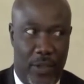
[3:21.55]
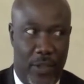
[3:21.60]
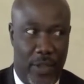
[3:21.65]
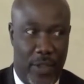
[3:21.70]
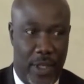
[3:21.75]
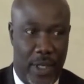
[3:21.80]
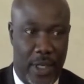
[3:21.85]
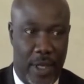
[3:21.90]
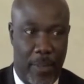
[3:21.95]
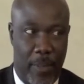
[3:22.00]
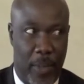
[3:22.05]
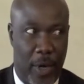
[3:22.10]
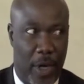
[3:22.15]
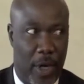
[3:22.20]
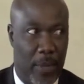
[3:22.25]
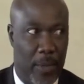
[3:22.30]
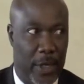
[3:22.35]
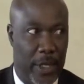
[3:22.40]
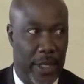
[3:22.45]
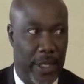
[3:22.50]
the
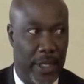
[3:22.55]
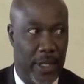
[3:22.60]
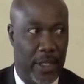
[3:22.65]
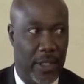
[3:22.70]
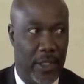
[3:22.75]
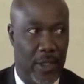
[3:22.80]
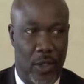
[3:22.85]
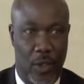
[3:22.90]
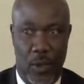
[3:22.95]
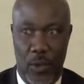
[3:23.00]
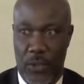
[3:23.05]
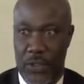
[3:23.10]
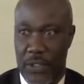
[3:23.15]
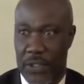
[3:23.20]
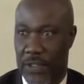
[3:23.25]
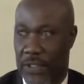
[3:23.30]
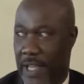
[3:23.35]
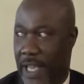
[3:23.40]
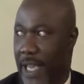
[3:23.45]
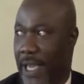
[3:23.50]
public
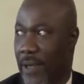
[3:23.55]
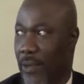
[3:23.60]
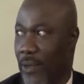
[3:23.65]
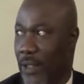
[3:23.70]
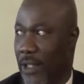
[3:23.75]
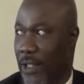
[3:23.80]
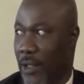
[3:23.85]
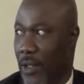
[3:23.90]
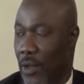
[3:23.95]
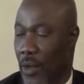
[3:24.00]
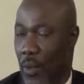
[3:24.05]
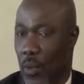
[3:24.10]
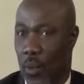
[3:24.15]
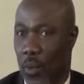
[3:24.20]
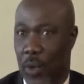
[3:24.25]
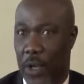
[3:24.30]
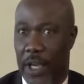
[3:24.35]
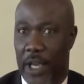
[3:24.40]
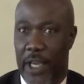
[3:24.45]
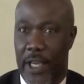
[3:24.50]
loses out
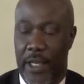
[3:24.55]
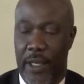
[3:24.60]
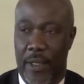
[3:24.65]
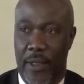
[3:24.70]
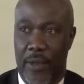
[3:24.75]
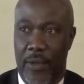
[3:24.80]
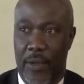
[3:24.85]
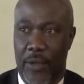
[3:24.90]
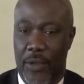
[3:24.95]
when